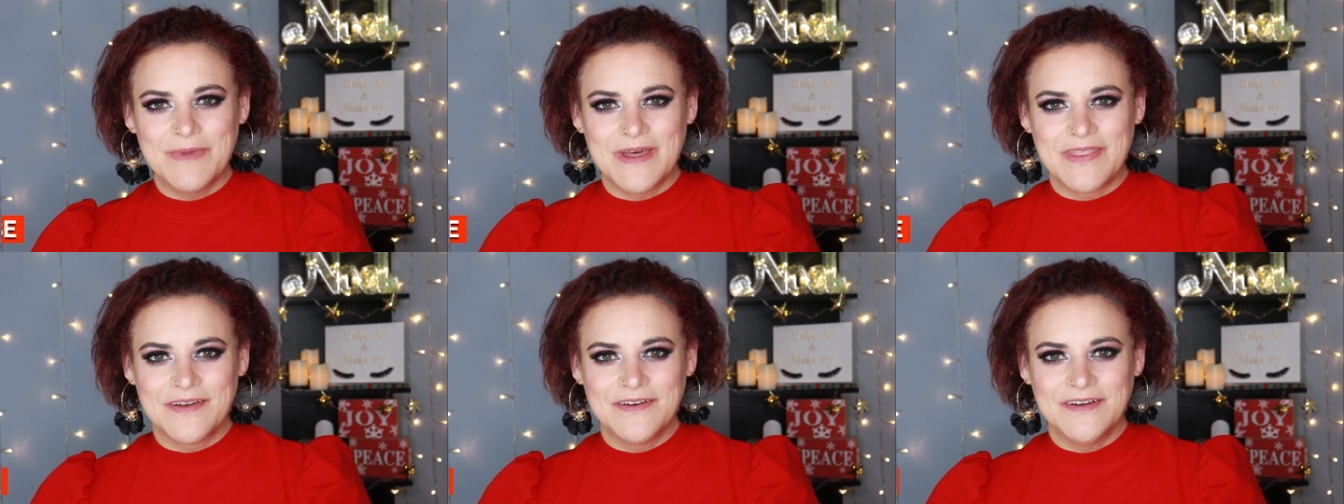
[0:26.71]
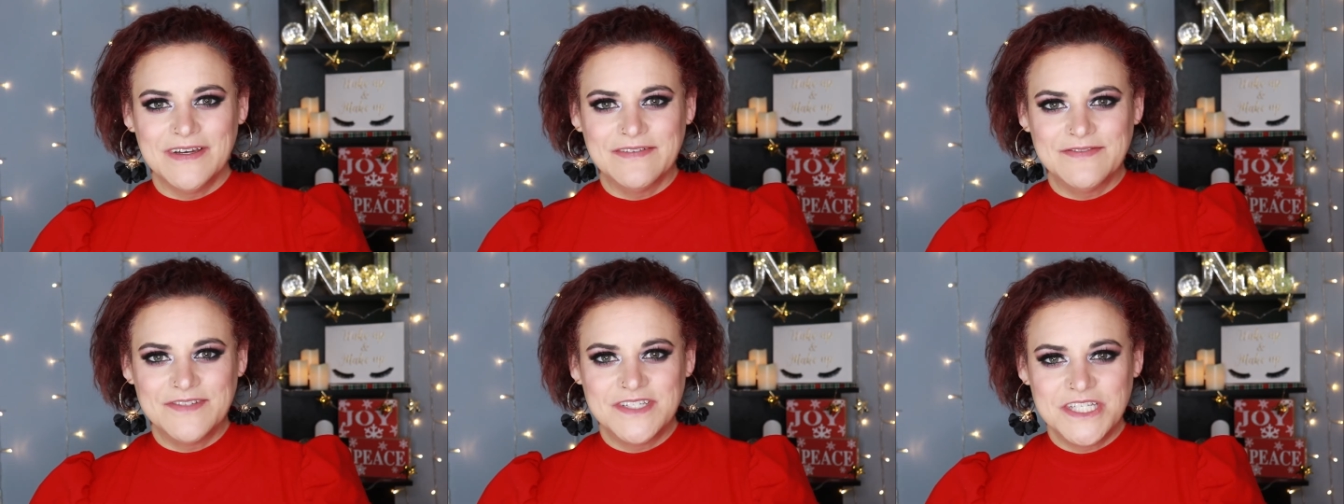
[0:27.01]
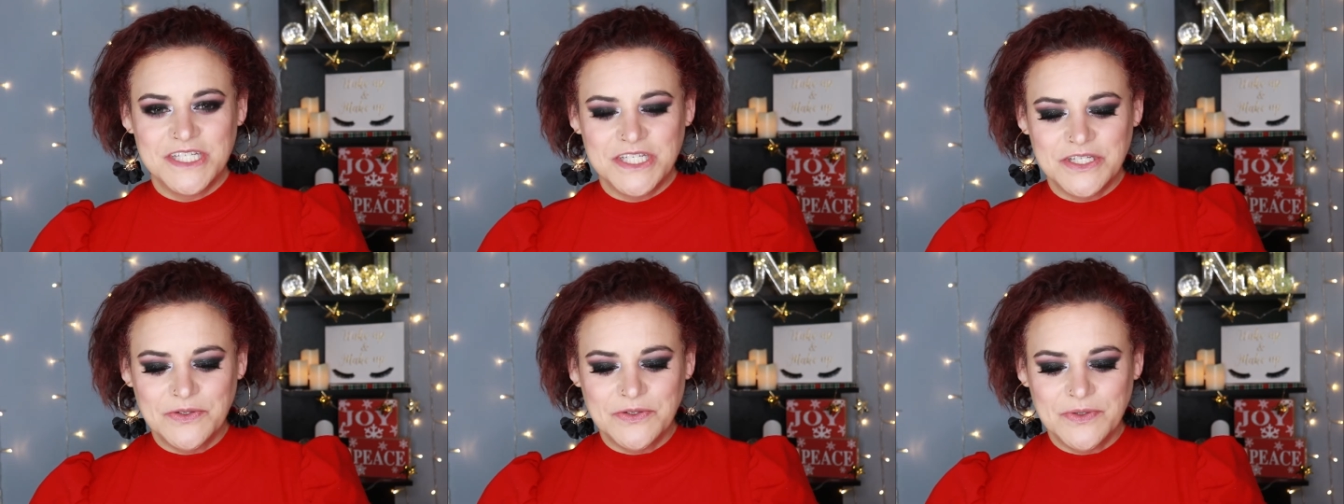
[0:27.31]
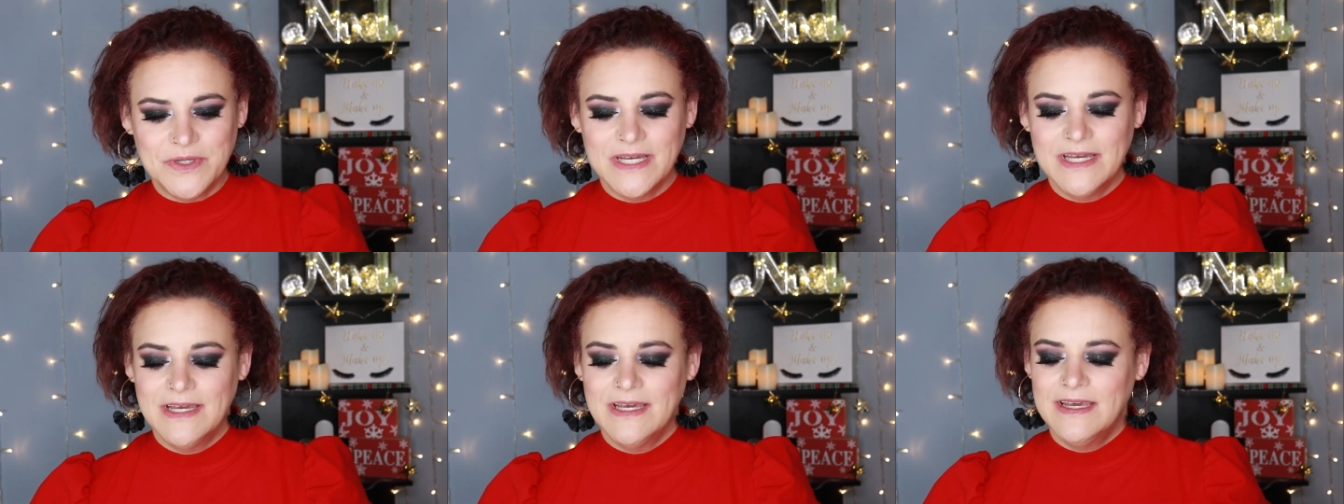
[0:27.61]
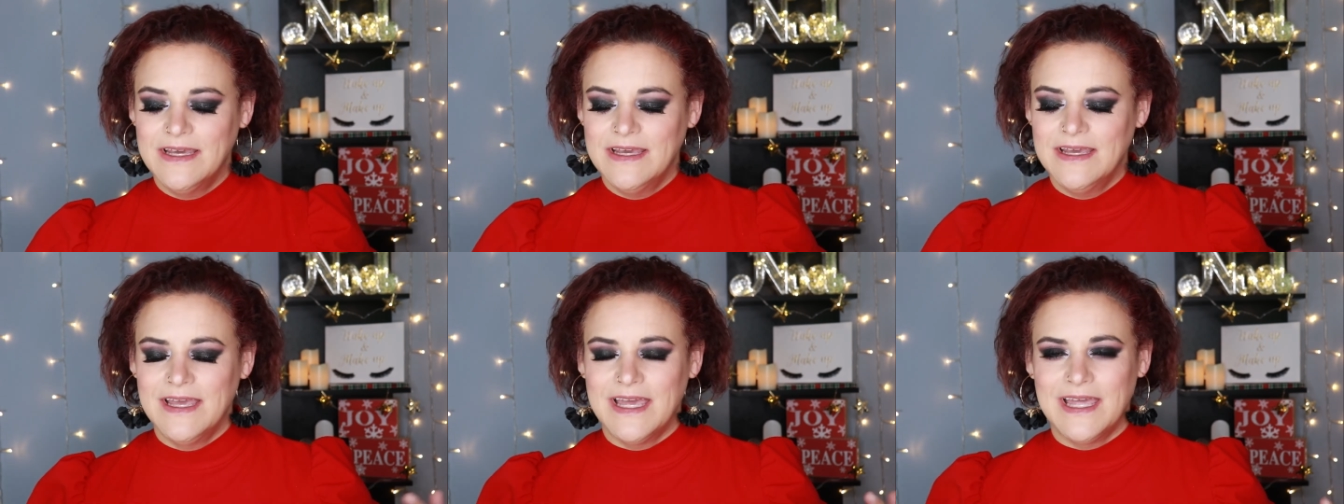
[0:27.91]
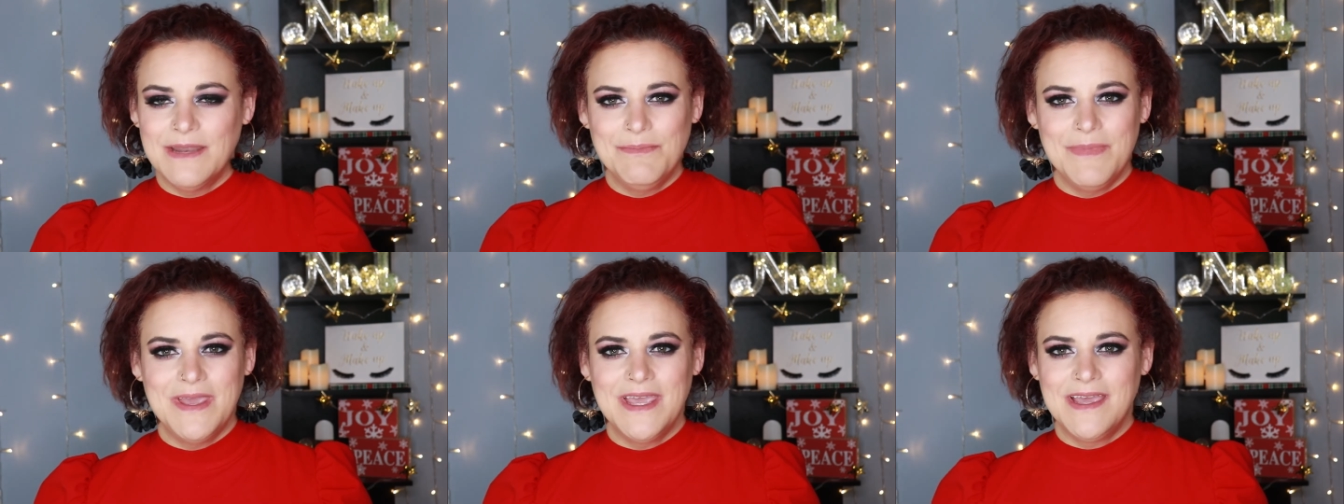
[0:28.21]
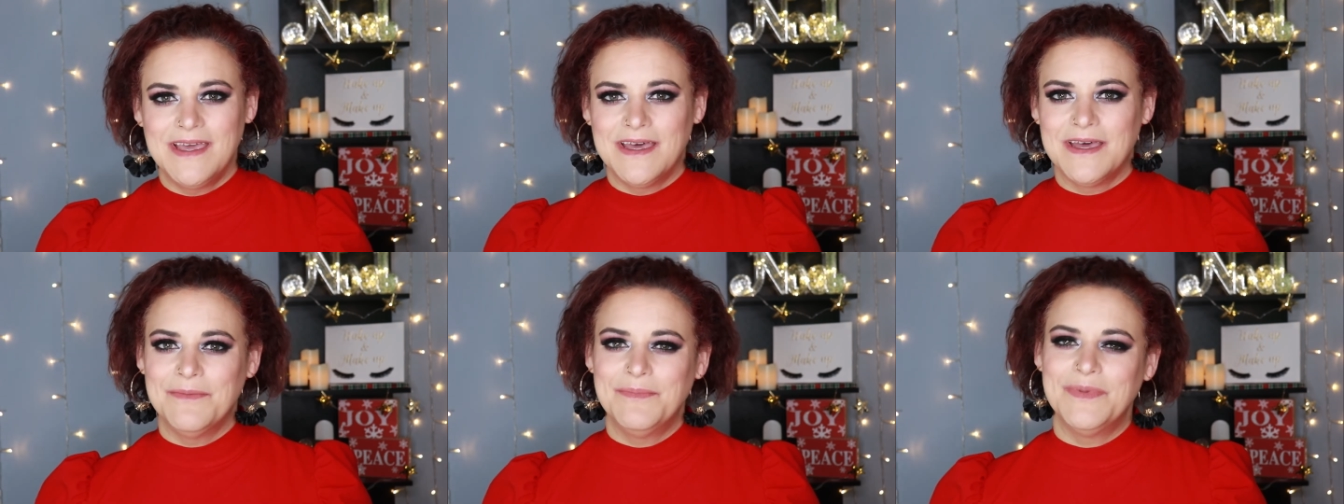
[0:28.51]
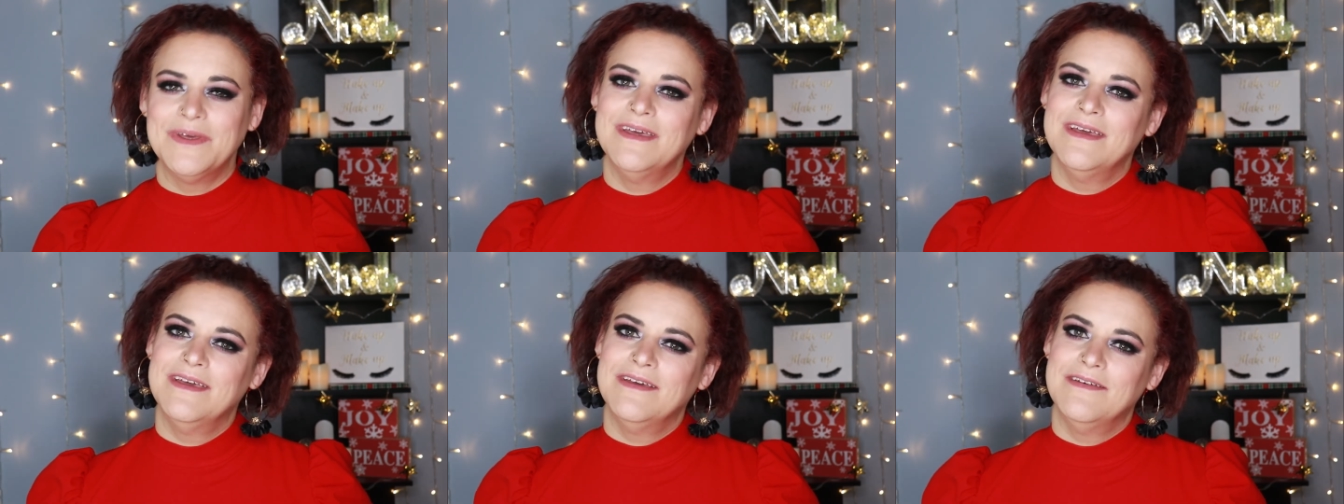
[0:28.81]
mother of two, and makeup